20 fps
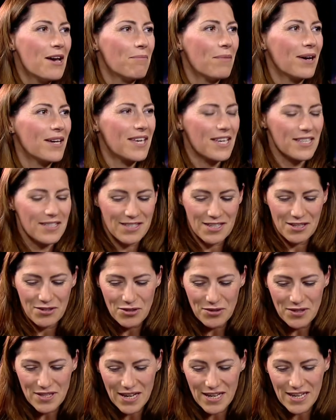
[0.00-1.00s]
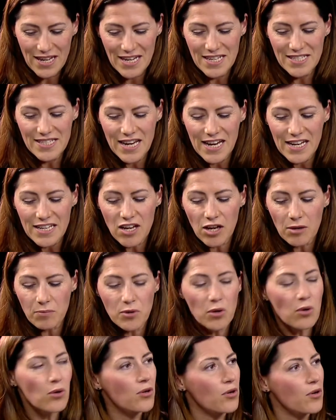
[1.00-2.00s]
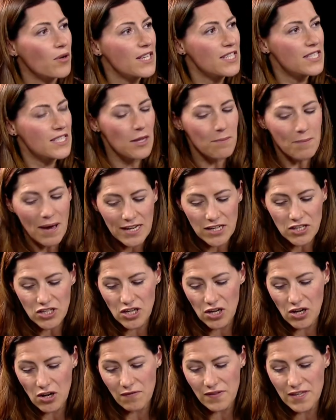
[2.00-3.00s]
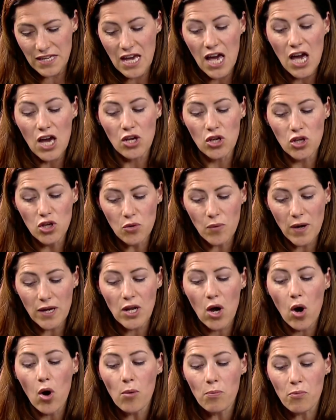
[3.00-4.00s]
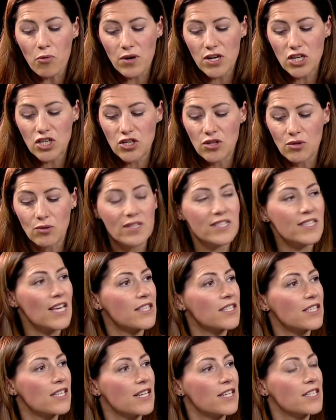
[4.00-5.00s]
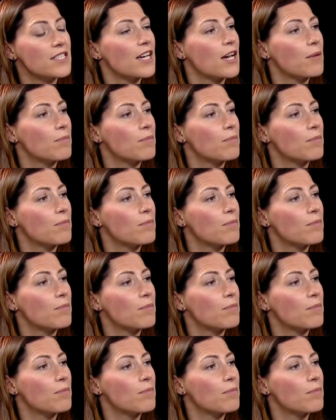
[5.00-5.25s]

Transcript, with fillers: My guest today is Einar Bjorgo. He's the manager of the UN Operational Satellite